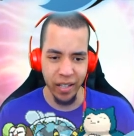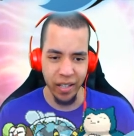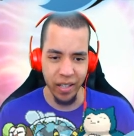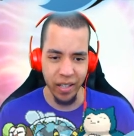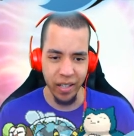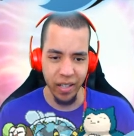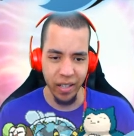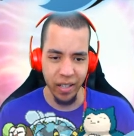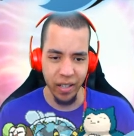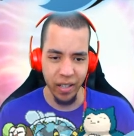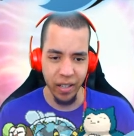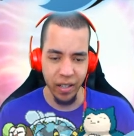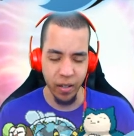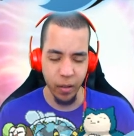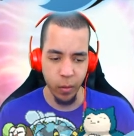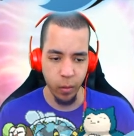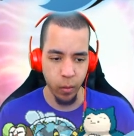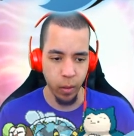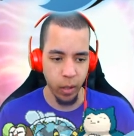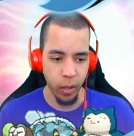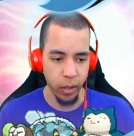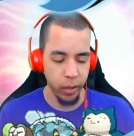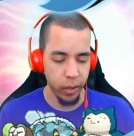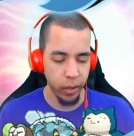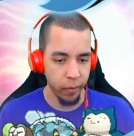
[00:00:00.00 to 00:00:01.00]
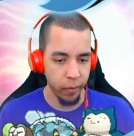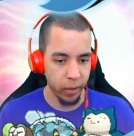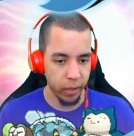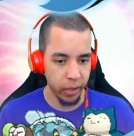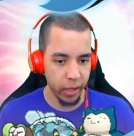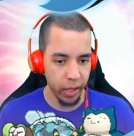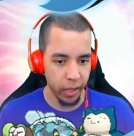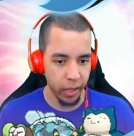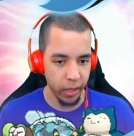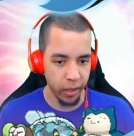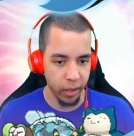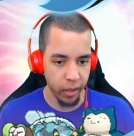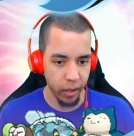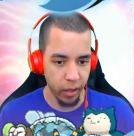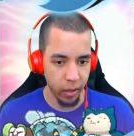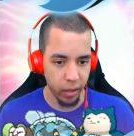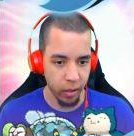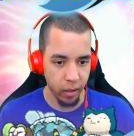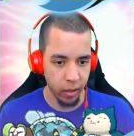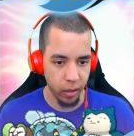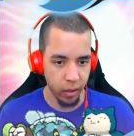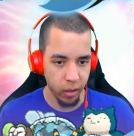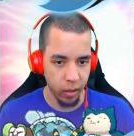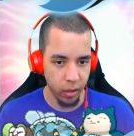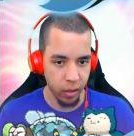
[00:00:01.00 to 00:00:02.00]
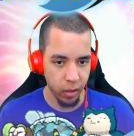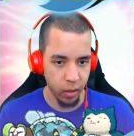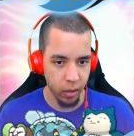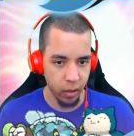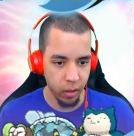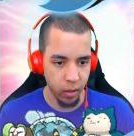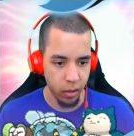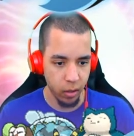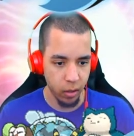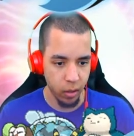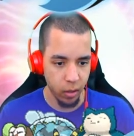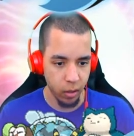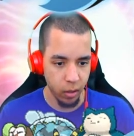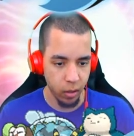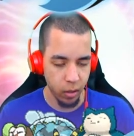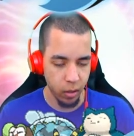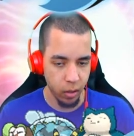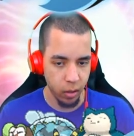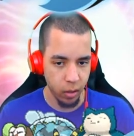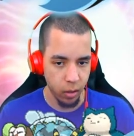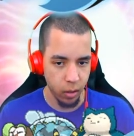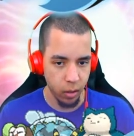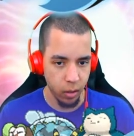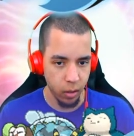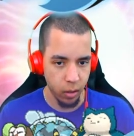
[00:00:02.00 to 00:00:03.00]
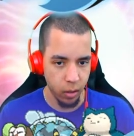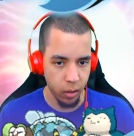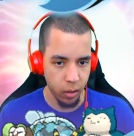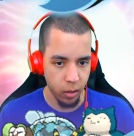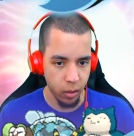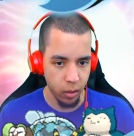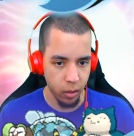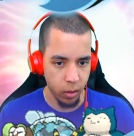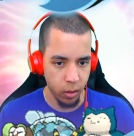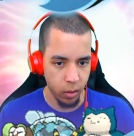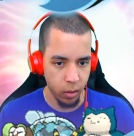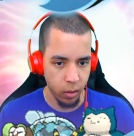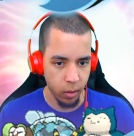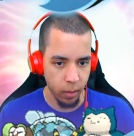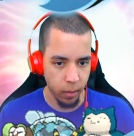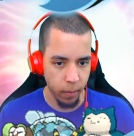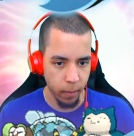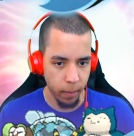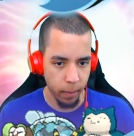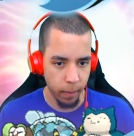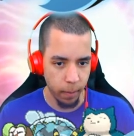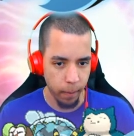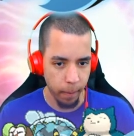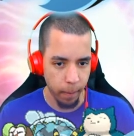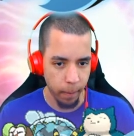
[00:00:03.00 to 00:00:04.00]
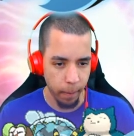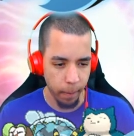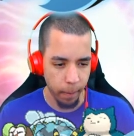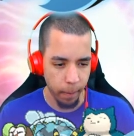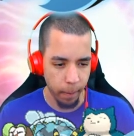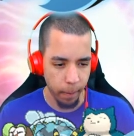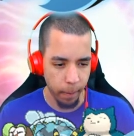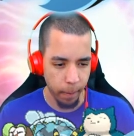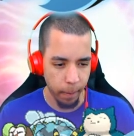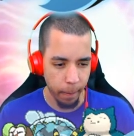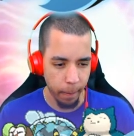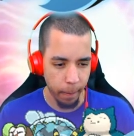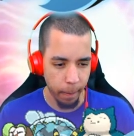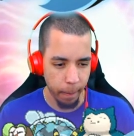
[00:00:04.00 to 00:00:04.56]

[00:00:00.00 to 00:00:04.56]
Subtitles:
(silence)